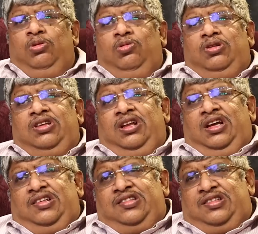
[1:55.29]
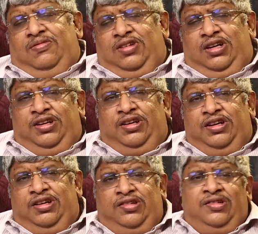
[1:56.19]
over the last several
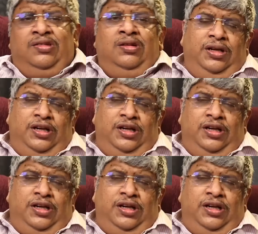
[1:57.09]
decades,